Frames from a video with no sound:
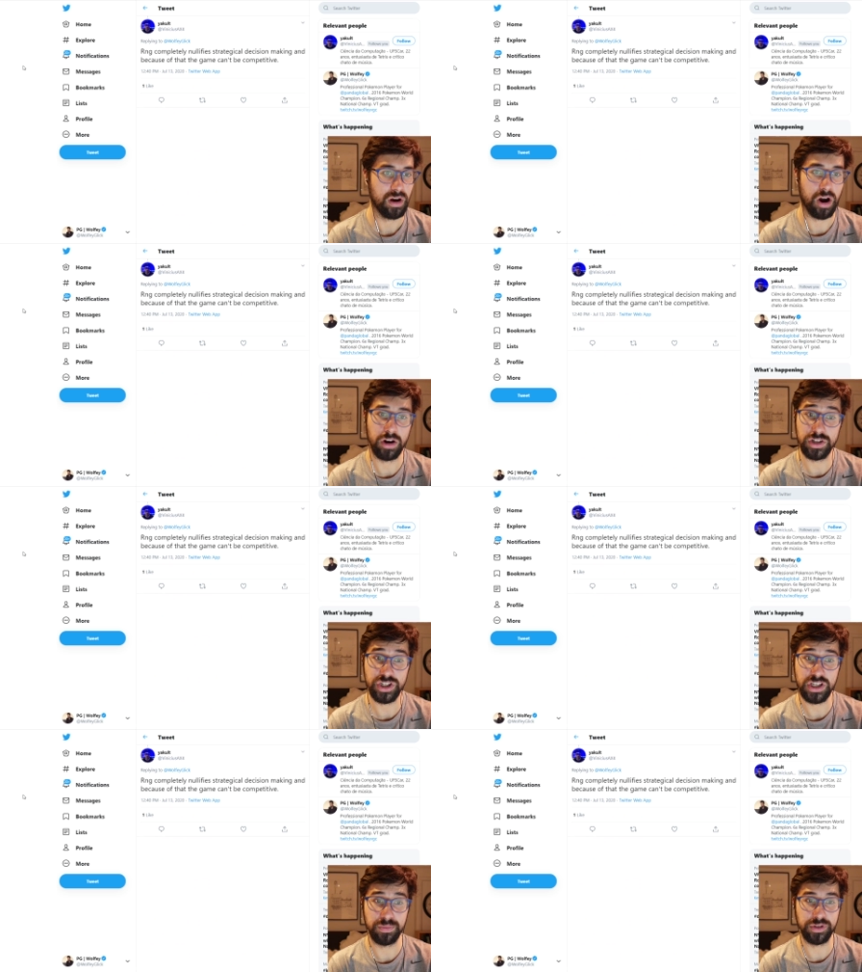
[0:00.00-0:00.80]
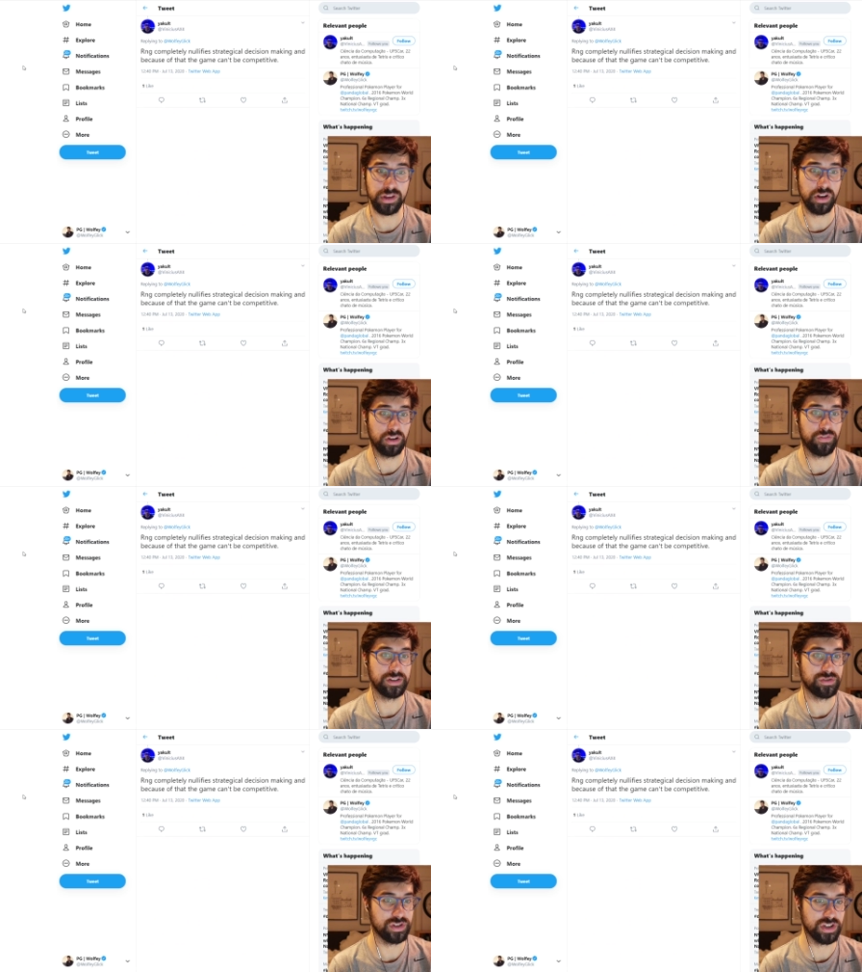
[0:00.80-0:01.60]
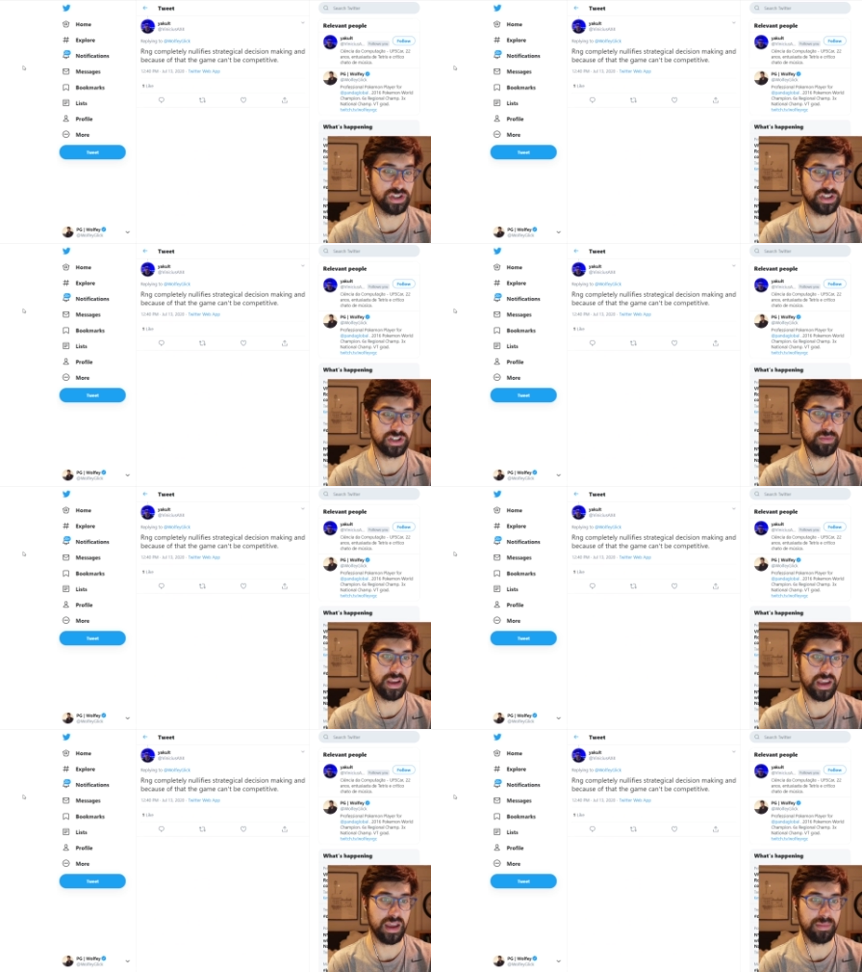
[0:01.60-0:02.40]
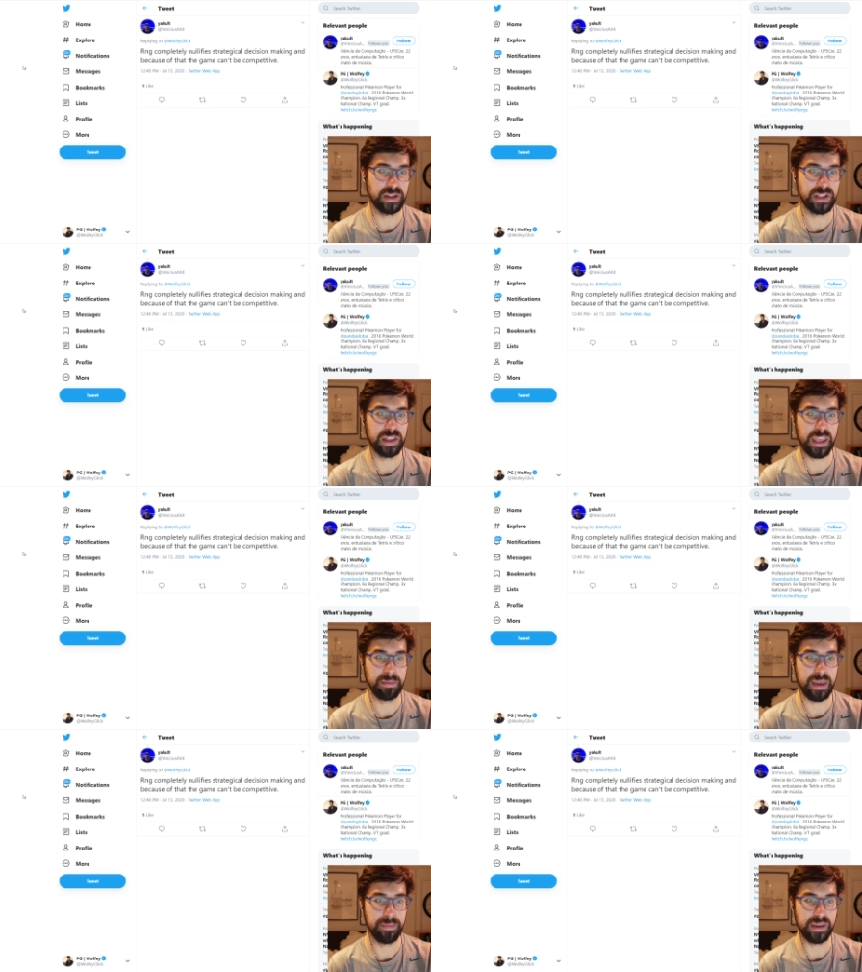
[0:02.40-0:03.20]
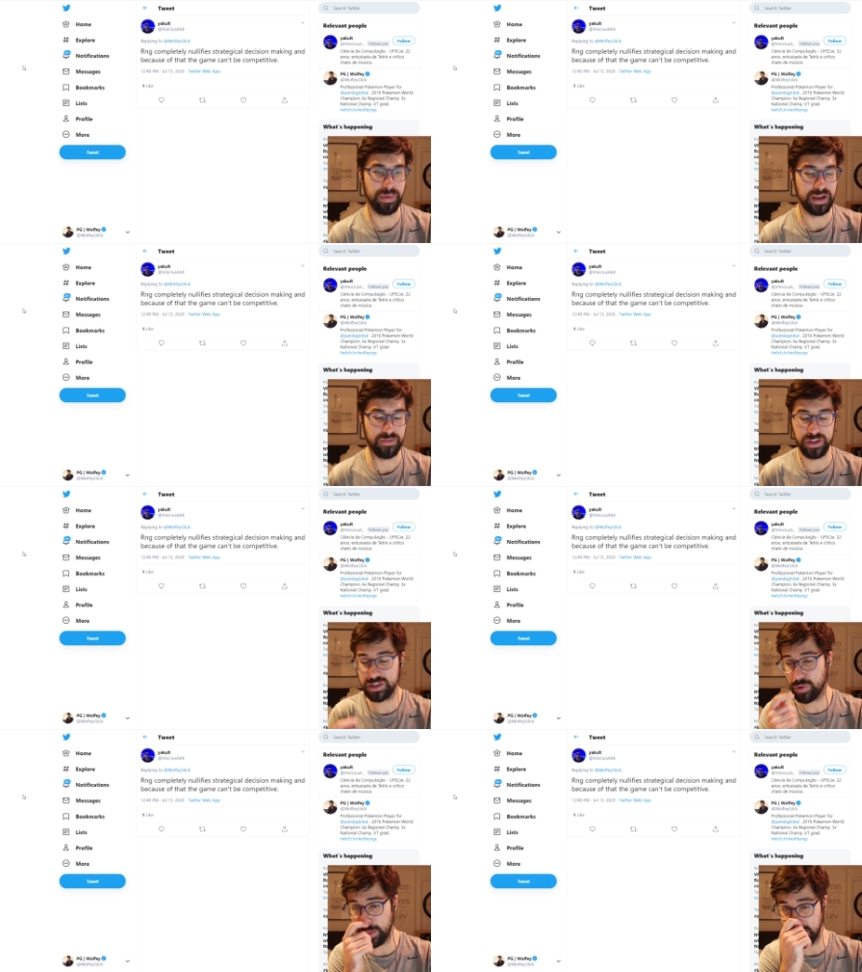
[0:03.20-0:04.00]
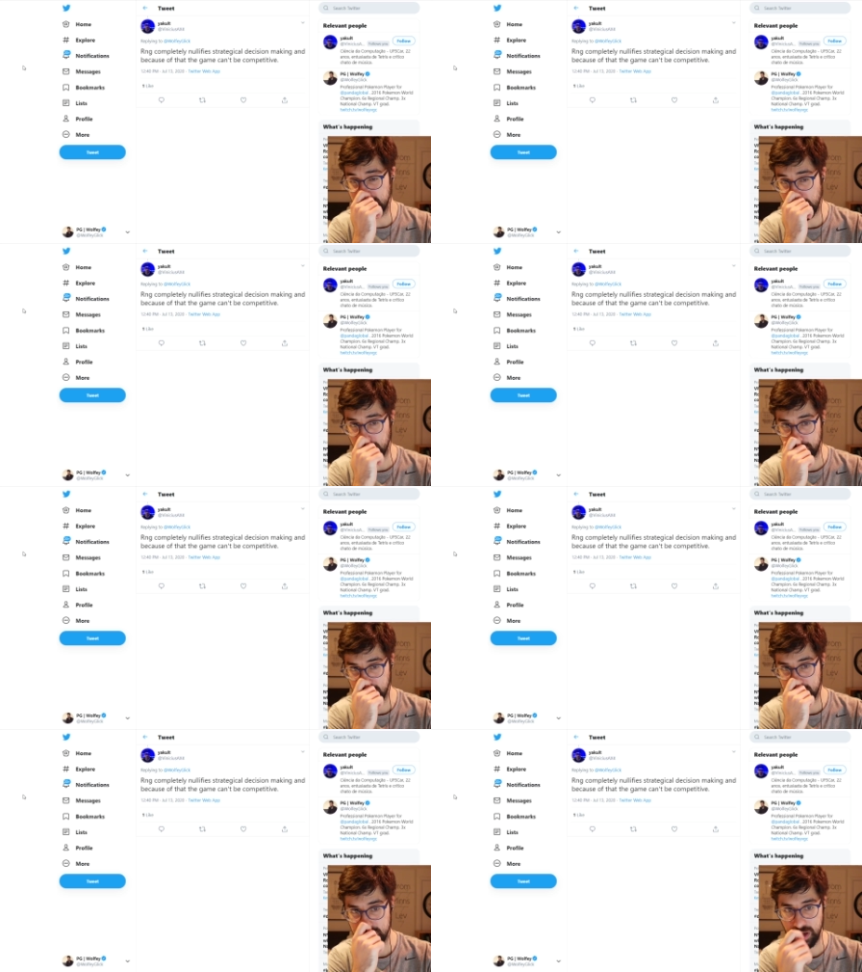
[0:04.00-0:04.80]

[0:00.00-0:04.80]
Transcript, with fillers: RNG completely nullifies strategic decision making, and because of that, the game can't be competitive. This is one of my least favorite opinions.